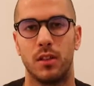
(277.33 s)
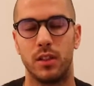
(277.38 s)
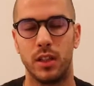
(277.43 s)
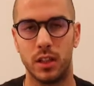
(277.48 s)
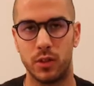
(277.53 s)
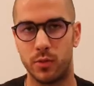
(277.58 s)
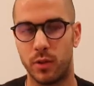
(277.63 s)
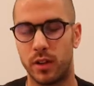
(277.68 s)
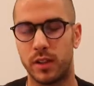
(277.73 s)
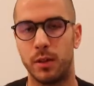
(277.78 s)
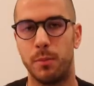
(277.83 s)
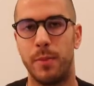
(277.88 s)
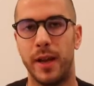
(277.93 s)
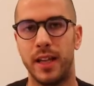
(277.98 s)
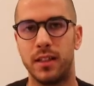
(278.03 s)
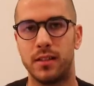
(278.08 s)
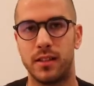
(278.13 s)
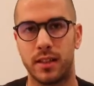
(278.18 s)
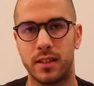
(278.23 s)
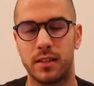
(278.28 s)
These were the
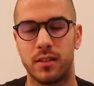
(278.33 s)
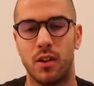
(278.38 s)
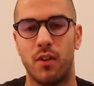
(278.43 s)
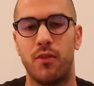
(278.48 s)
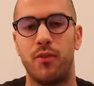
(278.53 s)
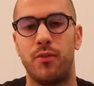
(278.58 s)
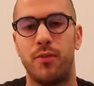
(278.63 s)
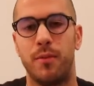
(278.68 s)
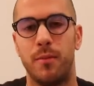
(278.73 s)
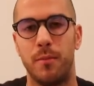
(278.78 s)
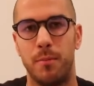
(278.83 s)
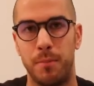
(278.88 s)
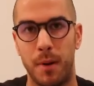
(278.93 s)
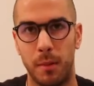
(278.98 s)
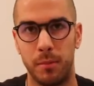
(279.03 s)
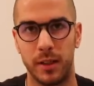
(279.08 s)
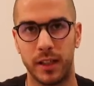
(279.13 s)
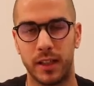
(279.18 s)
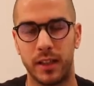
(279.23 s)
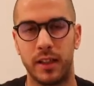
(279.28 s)
basics of
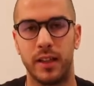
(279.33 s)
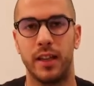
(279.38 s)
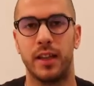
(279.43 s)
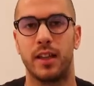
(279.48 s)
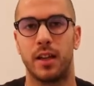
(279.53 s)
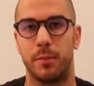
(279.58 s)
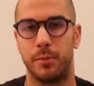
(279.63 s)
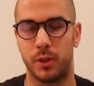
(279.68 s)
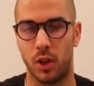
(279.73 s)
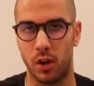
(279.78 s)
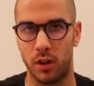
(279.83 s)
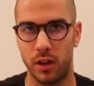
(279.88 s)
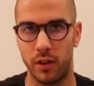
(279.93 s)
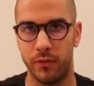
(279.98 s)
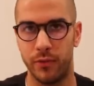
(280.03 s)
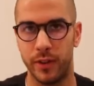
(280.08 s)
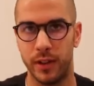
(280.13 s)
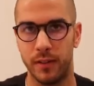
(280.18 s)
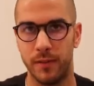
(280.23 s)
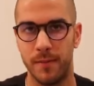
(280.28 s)
public key
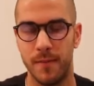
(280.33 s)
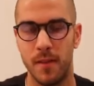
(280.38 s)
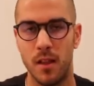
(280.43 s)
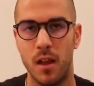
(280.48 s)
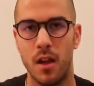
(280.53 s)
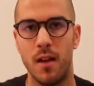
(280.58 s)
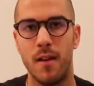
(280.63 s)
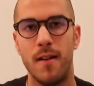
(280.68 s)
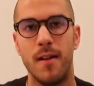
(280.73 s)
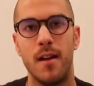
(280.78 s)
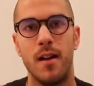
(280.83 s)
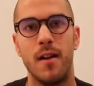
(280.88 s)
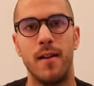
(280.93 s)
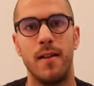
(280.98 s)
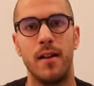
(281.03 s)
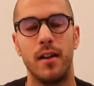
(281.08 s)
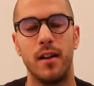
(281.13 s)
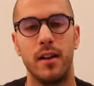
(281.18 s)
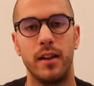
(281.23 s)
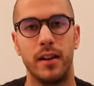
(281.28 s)
cryptography.
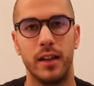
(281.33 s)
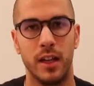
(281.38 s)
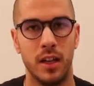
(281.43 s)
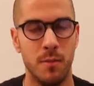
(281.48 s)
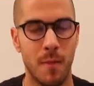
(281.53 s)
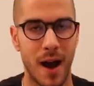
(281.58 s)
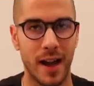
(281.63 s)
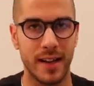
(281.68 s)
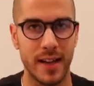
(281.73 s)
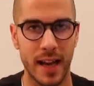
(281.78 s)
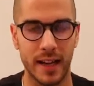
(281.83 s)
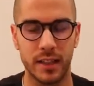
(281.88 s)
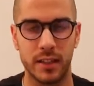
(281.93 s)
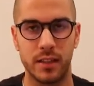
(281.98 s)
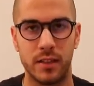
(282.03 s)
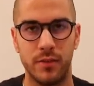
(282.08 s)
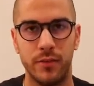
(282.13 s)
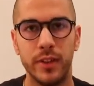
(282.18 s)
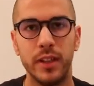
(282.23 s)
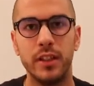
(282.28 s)
In my
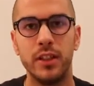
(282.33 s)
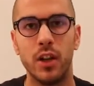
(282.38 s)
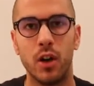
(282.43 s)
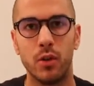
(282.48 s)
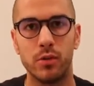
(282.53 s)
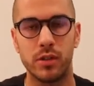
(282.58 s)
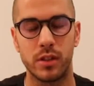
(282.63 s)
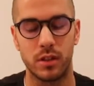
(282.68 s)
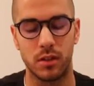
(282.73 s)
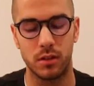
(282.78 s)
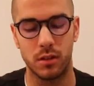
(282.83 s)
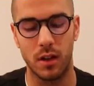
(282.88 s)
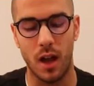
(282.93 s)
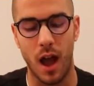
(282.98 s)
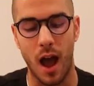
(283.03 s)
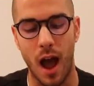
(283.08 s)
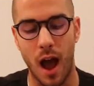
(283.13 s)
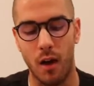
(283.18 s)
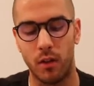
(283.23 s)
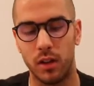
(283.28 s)
next videos,
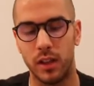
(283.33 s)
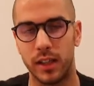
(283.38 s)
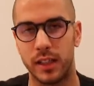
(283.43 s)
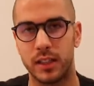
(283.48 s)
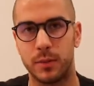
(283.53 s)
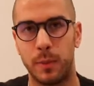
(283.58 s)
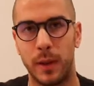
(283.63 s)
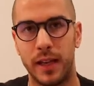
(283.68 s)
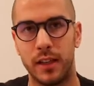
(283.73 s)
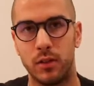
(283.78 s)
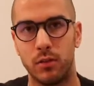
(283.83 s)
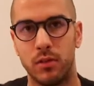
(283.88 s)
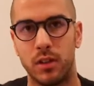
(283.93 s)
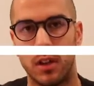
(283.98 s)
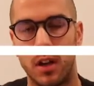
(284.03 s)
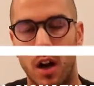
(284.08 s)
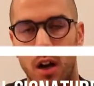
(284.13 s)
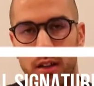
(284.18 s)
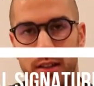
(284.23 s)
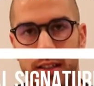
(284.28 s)
I will explain you
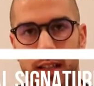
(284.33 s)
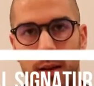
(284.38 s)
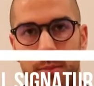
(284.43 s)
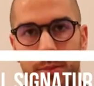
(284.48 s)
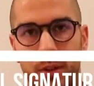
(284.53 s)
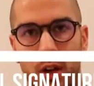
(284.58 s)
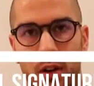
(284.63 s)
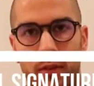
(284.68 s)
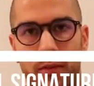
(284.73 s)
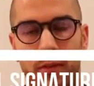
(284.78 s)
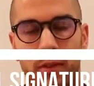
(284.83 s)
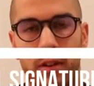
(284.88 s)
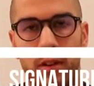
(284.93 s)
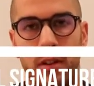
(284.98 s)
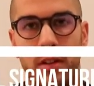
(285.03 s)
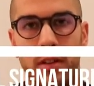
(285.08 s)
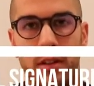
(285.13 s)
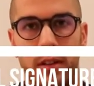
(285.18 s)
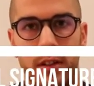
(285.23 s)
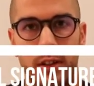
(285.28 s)
the concept of
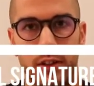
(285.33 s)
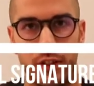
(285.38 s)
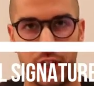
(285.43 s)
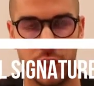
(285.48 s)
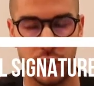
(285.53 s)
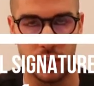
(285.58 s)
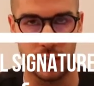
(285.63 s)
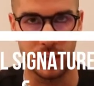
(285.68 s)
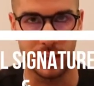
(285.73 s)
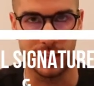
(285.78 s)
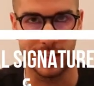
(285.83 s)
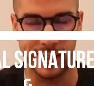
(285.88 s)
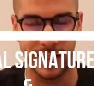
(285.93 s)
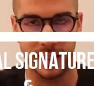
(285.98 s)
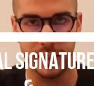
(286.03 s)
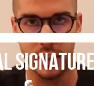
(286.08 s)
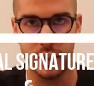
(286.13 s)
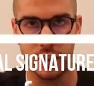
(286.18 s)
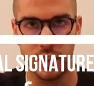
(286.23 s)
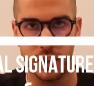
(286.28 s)
digital
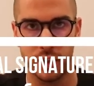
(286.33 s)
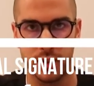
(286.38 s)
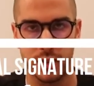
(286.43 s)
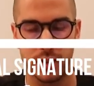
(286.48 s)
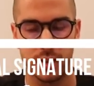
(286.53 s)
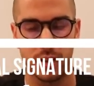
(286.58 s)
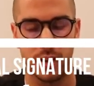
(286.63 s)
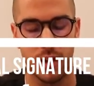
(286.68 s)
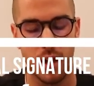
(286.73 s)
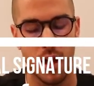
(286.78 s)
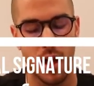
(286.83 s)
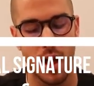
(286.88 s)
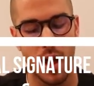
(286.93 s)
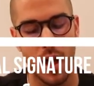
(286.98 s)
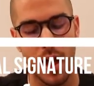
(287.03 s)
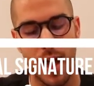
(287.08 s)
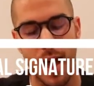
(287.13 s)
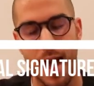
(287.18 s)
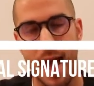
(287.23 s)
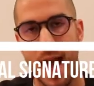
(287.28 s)
signatures
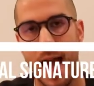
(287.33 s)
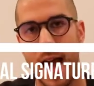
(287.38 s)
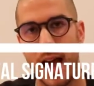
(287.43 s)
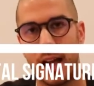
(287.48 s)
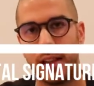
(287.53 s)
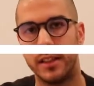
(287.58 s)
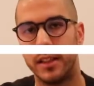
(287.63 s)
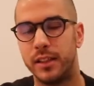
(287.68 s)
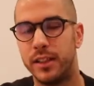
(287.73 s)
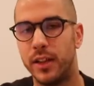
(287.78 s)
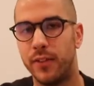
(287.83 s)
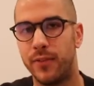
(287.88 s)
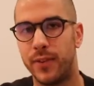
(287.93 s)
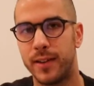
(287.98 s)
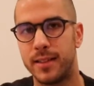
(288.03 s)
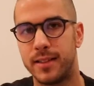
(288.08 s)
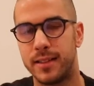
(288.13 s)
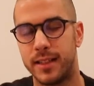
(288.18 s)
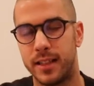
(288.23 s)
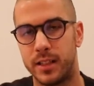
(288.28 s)
and
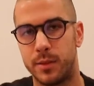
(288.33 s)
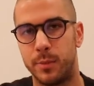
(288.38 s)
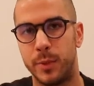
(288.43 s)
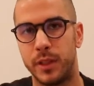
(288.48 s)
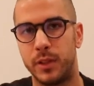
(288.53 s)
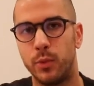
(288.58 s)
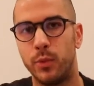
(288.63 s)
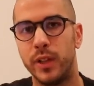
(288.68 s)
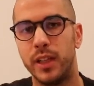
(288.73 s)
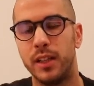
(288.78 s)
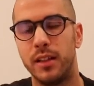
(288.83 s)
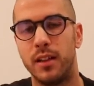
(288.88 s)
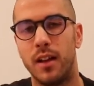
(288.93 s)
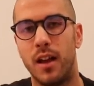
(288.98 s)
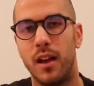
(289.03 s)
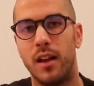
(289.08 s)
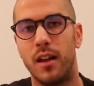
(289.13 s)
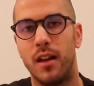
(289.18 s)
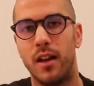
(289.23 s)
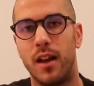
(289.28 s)
differences
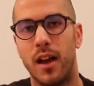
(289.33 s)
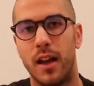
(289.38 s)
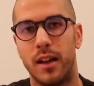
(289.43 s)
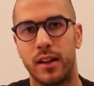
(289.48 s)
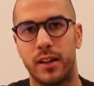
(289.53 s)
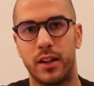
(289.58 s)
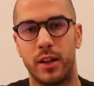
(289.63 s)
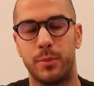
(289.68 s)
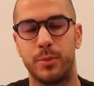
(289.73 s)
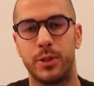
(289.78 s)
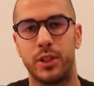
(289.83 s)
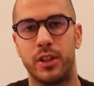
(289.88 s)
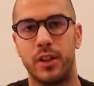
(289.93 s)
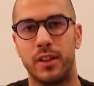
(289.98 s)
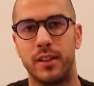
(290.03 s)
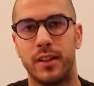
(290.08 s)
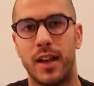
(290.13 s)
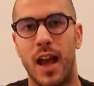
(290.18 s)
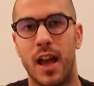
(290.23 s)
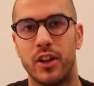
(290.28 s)
between encryption
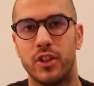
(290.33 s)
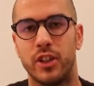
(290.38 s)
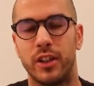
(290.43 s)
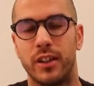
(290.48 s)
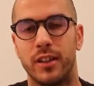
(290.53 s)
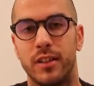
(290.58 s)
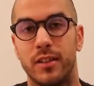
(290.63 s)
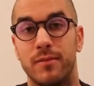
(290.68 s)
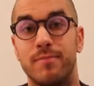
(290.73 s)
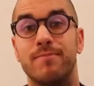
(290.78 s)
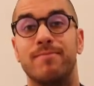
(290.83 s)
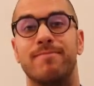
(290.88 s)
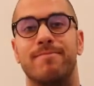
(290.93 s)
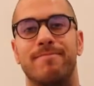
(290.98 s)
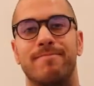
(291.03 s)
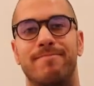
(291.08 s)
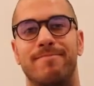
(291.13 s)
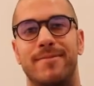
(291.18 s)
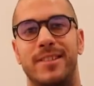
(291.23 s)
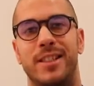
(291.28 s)
and hashing.
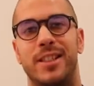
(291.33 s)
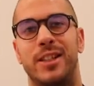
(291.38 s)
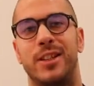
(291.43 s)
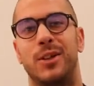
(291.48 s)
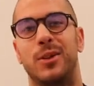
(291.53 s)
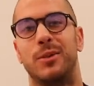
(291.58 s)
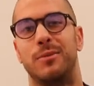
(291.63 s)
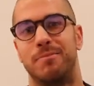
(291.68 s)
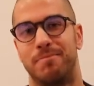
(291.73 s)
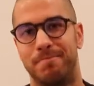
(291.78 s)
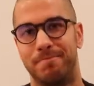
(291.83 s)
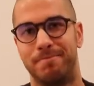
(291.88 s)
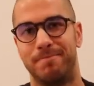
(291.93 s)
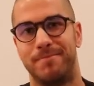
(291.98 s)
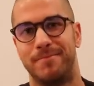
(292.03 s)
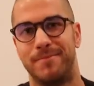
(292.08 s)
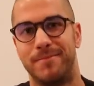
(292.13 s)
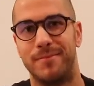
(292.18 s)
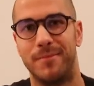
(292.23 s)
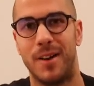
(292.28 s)
See you.
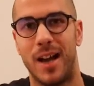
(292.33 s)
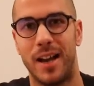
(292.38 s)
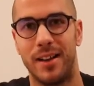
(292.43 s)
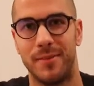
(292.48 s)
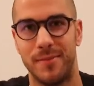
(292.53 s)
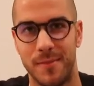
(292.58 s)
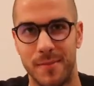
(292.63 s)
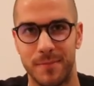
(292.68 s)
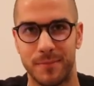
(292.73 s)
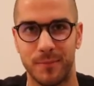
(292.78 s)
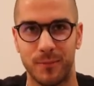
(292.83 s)
Bye.